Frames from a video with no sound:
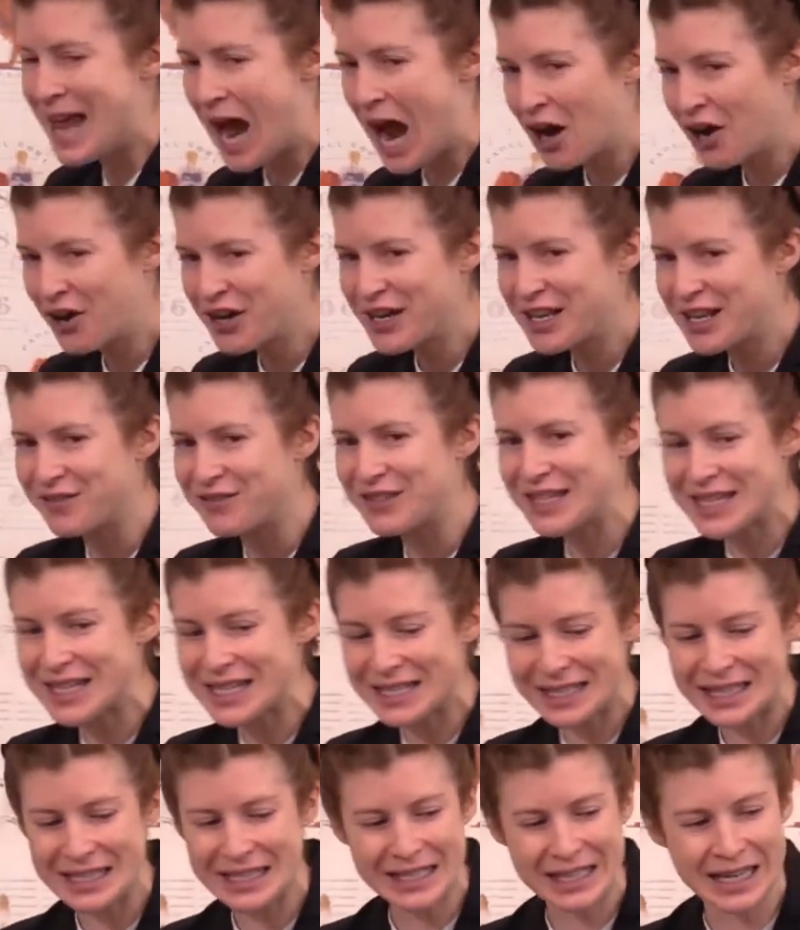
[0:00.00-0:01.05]
narratives
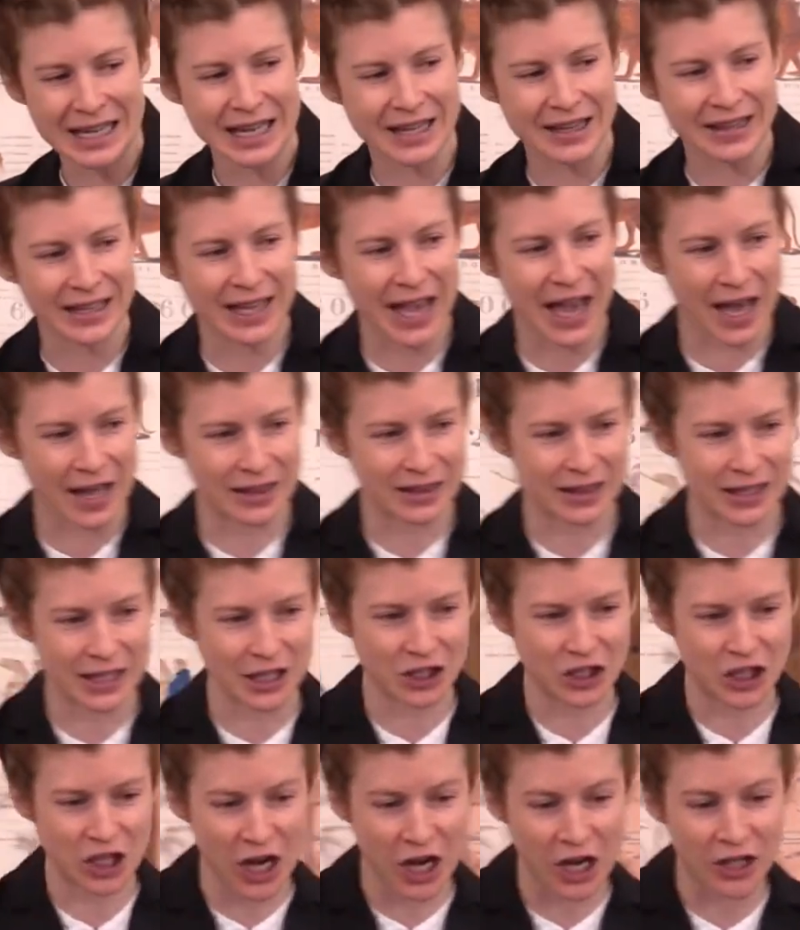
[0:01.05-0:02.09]
existing in the
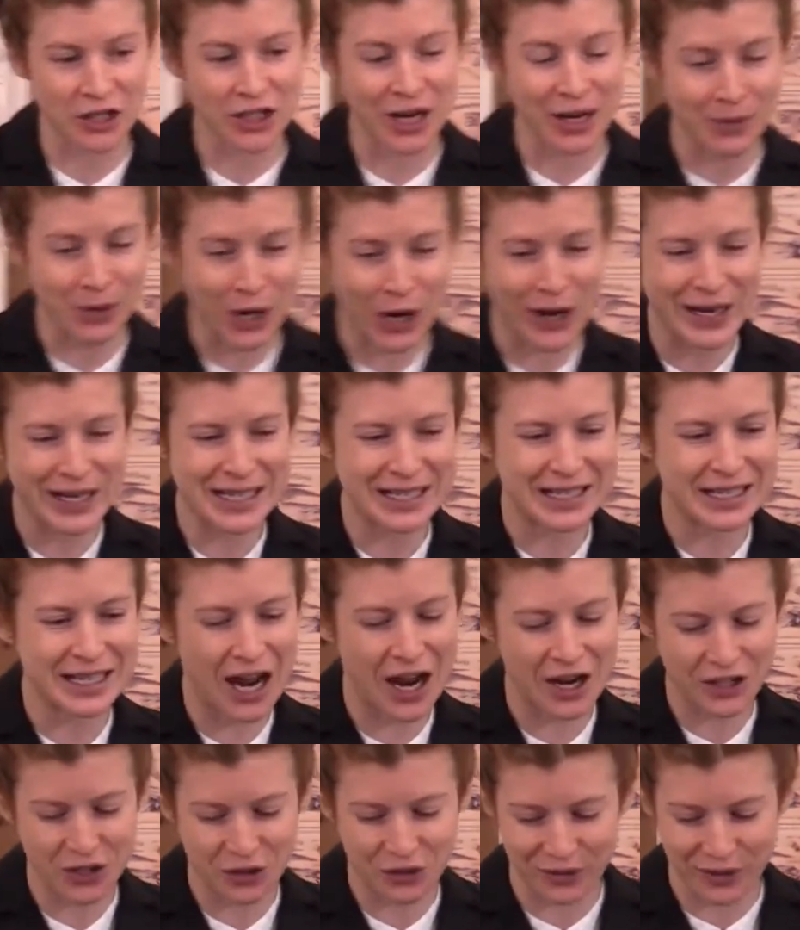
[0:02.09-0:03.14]
Catholic Church. And I'm going to
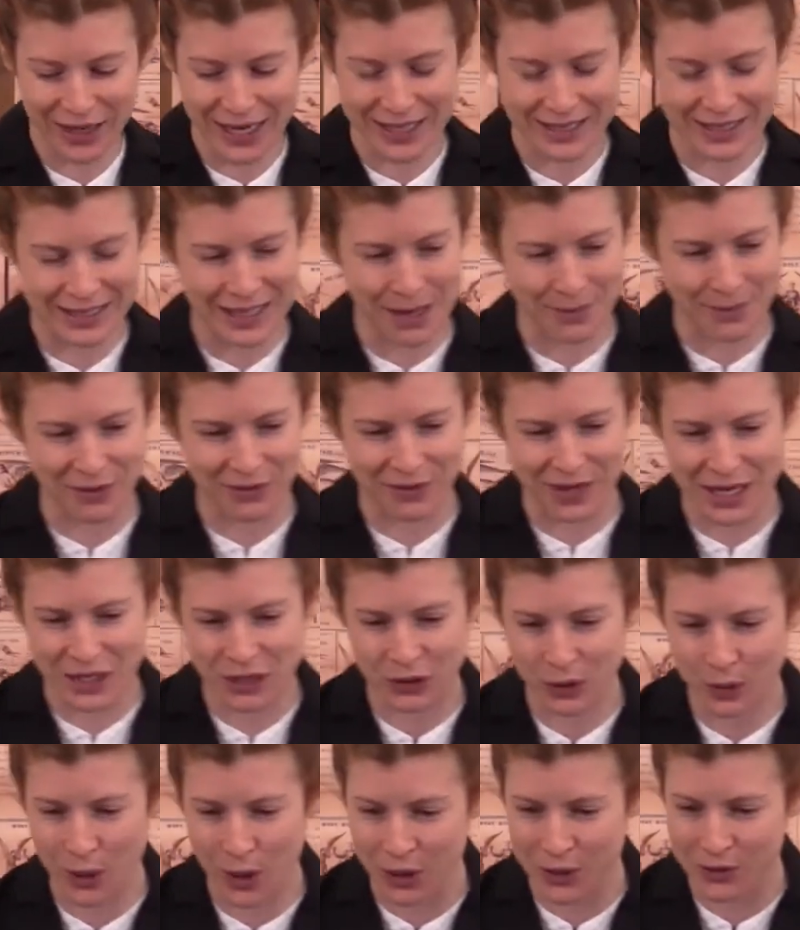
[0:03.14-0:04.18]
start to read some of these